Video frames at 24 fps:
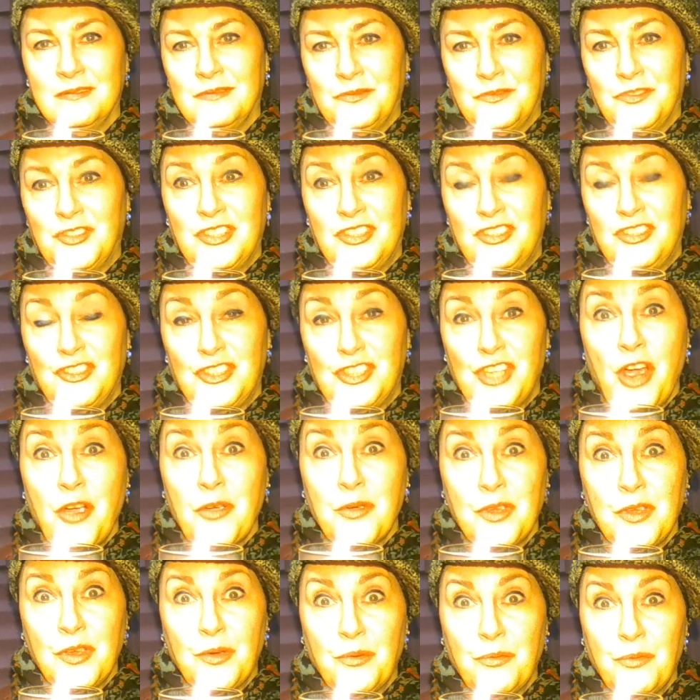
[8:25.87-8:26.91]
just to show
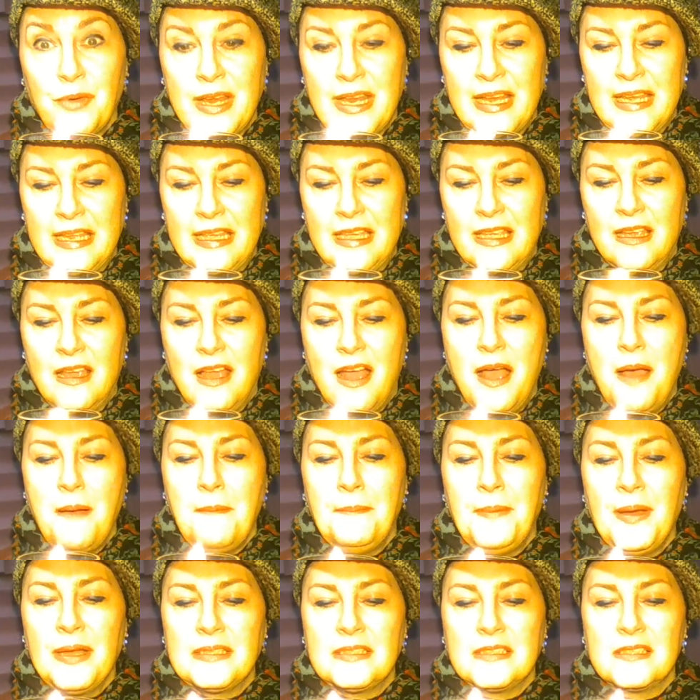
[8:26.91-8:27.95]
you, really.
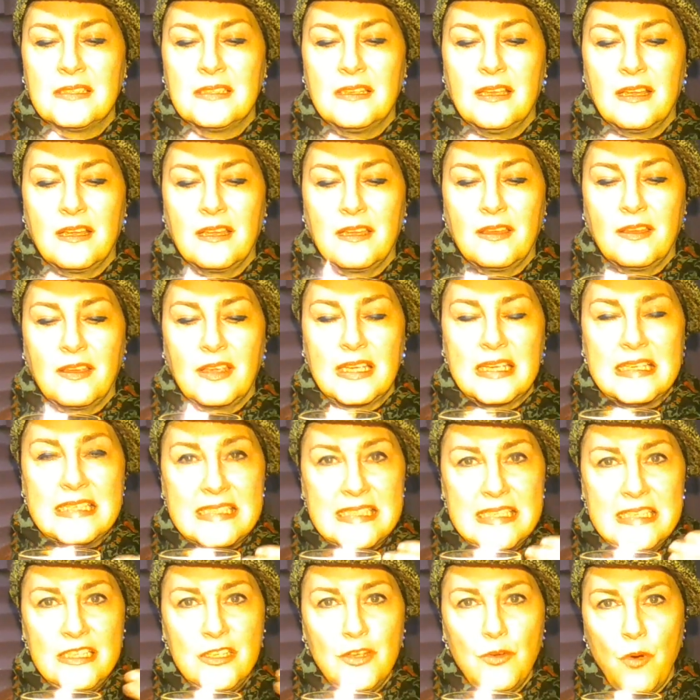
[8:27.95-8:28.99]
But
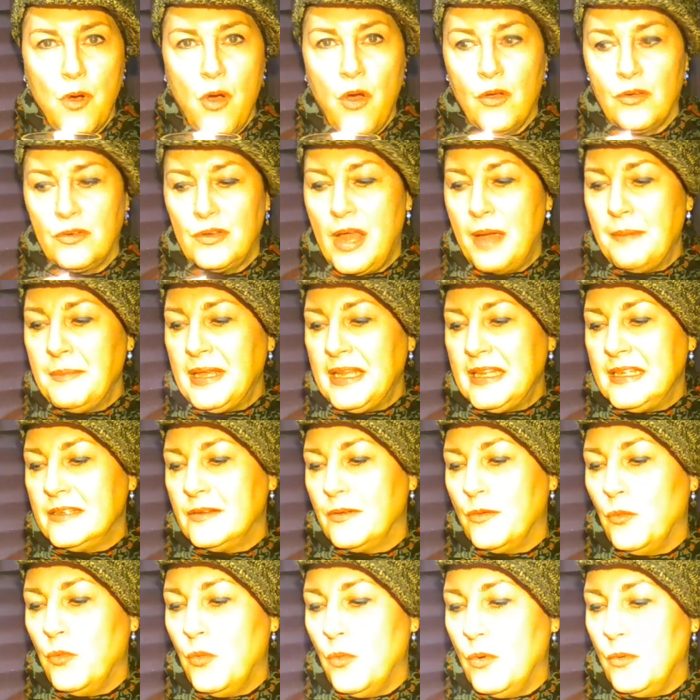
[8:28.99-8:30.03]
continue on. I mean,
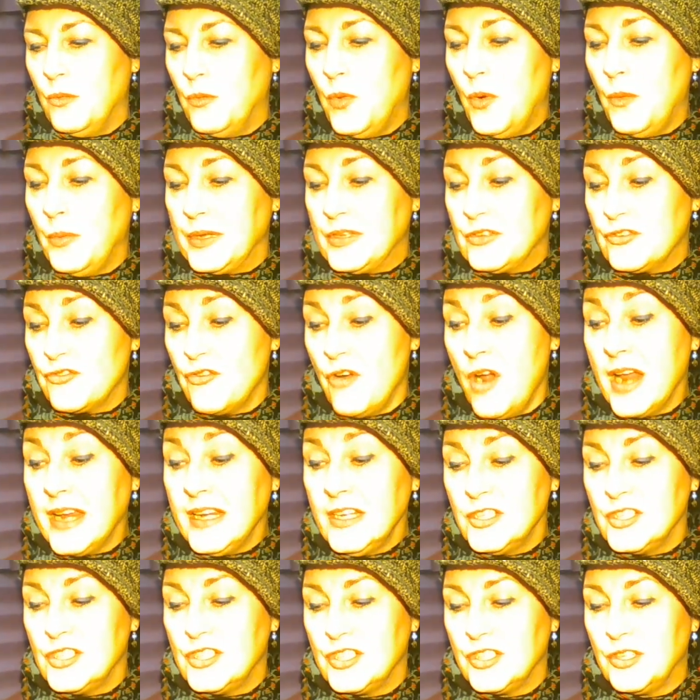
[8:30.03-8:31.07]
what we're trying
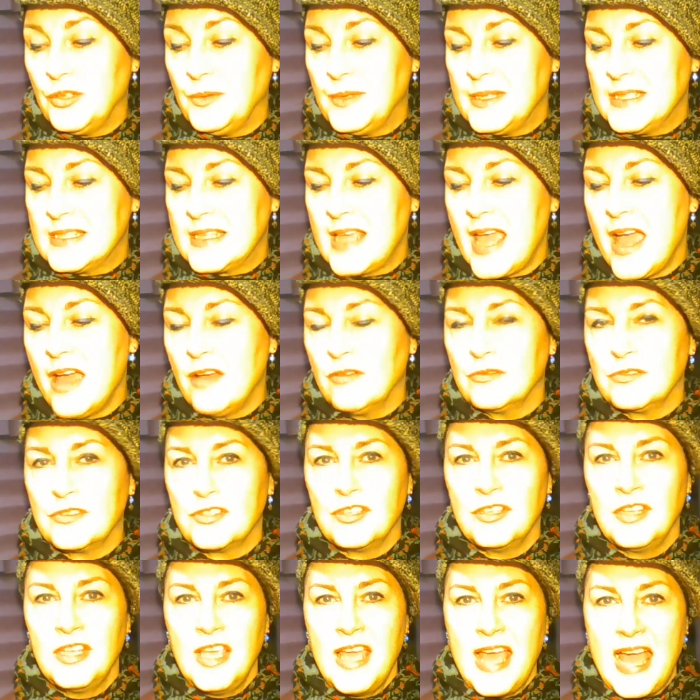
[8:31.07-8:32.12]
to do is count
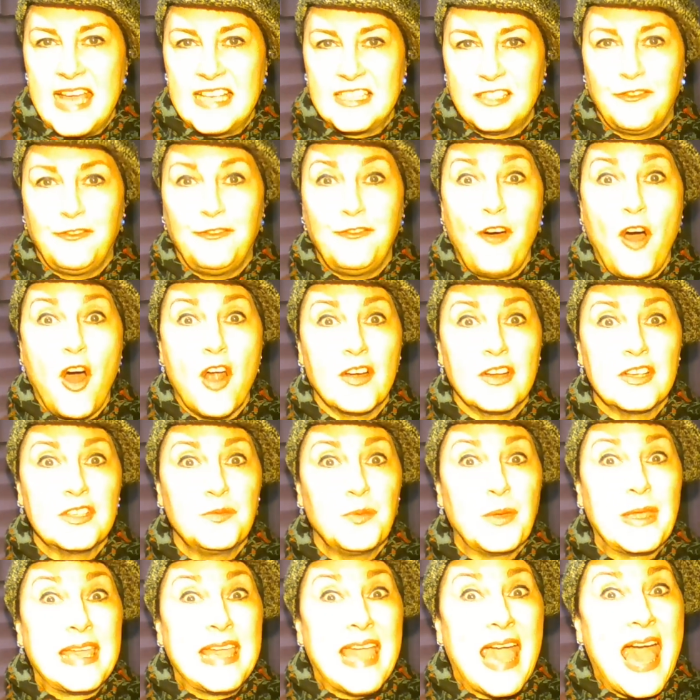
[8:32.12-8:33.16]
as far as
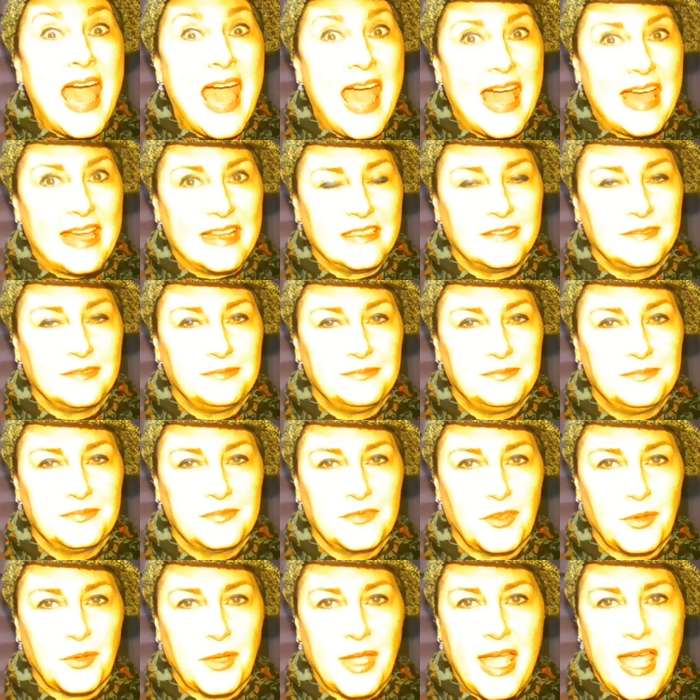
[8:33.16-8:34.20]
we can,
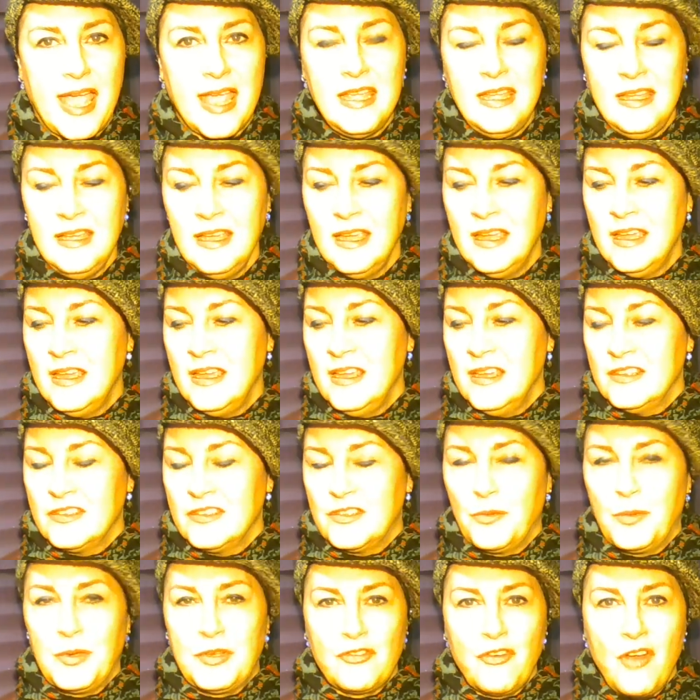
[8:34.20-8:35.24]
okay?
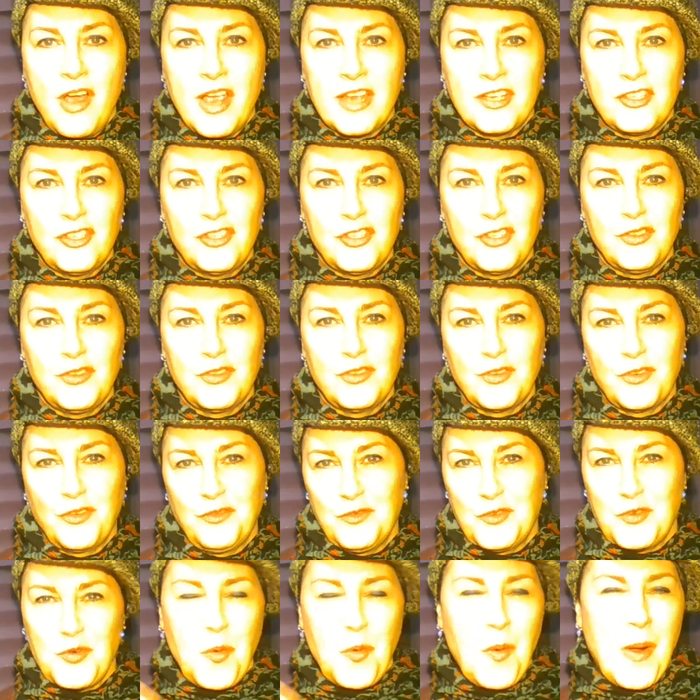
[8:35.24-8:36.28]
So we try to do sort
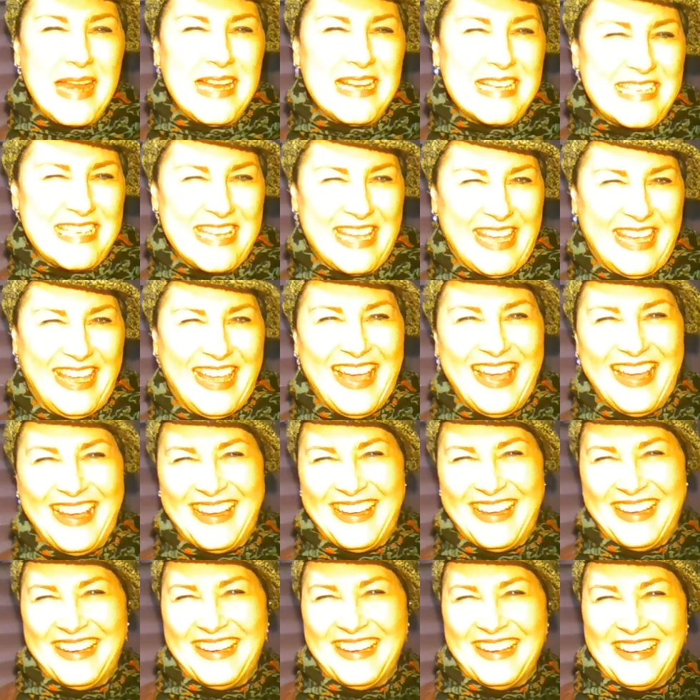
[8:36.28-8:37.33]
of 20,
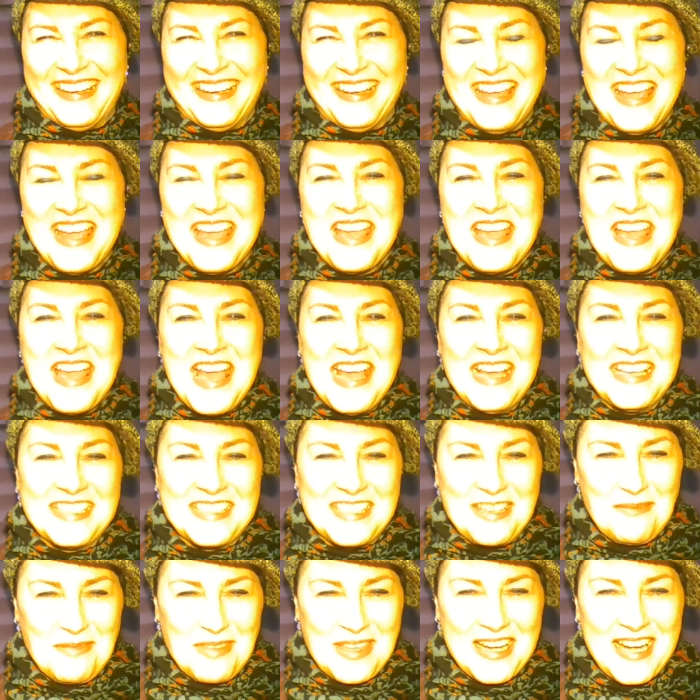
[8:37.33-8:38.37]

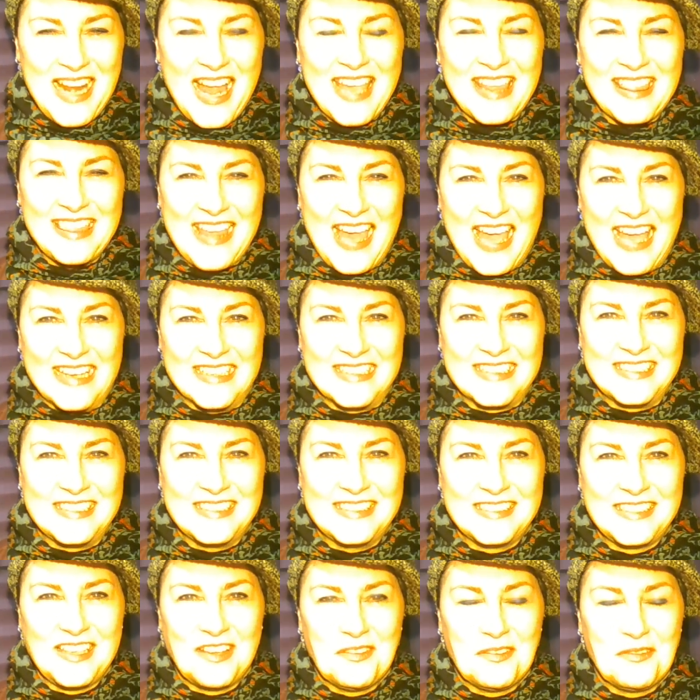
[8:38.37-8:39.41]
something like that.
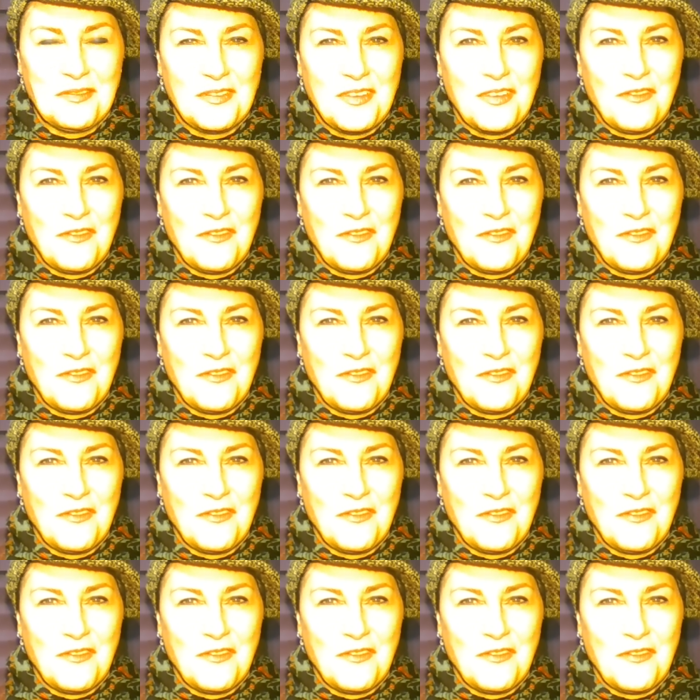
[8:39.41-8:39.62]
So